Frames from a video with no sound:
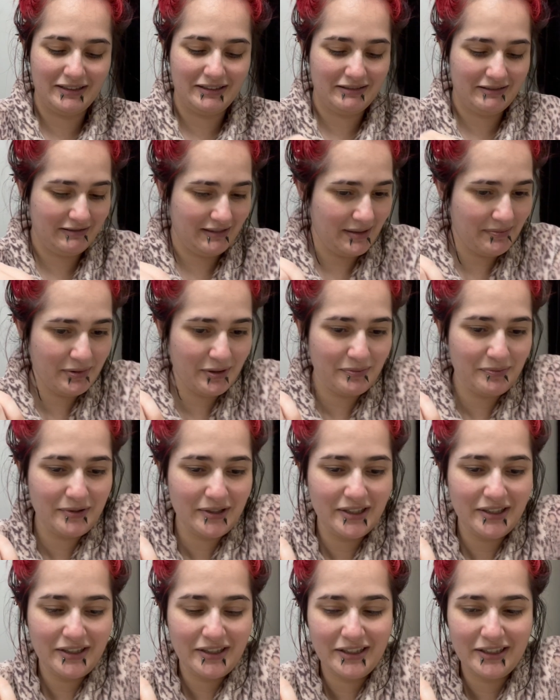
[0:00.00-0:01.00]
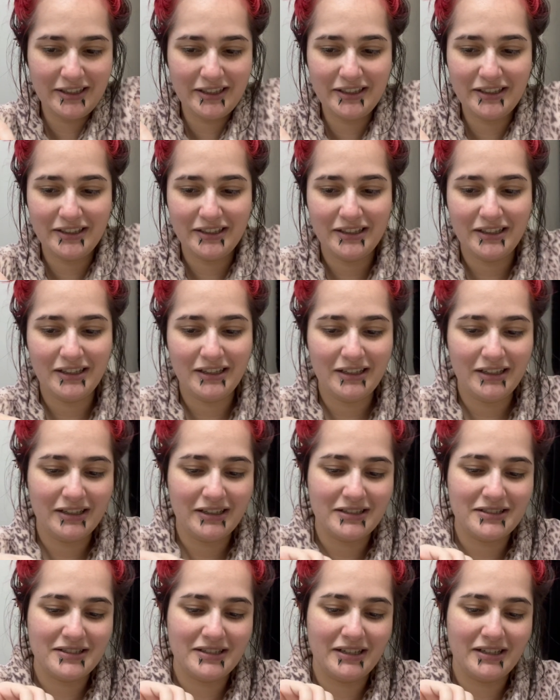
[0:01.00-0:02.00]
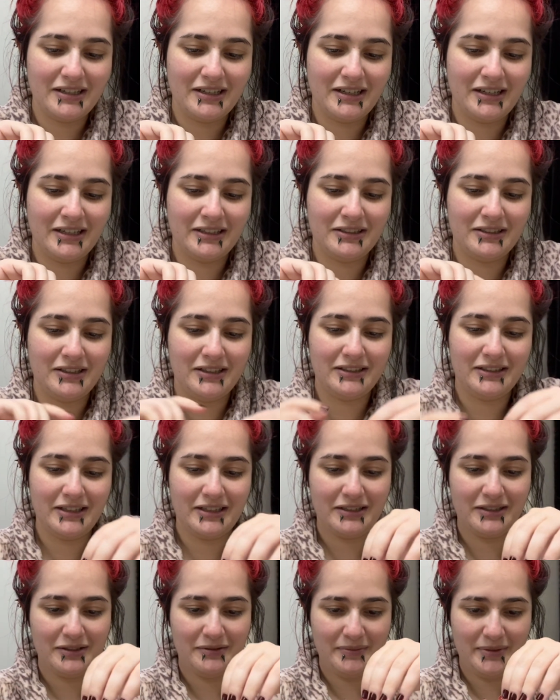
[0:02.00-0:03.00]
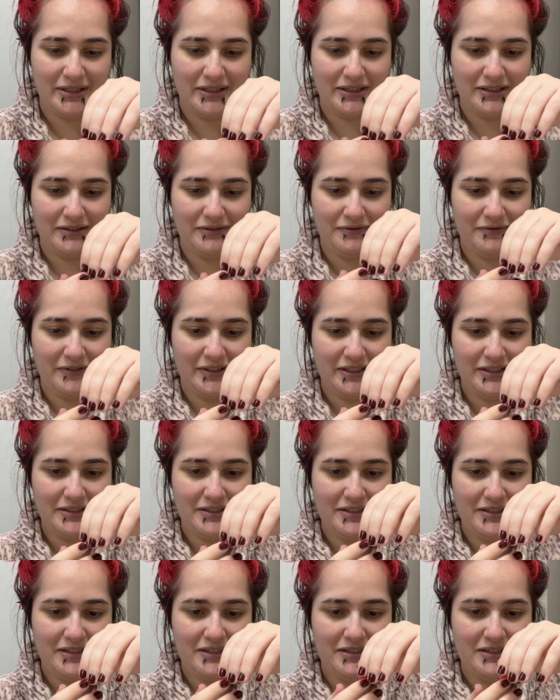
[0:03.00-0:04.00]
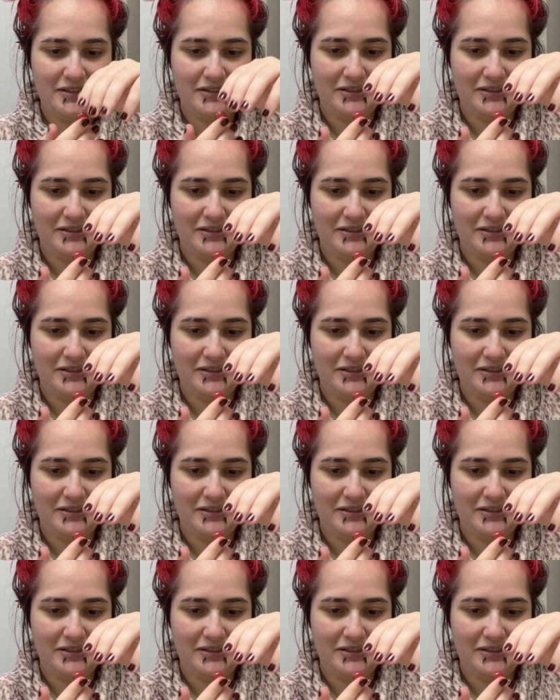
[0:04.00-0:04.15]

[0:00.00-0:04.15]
leopard print on it, because then I thought that could make it fancy.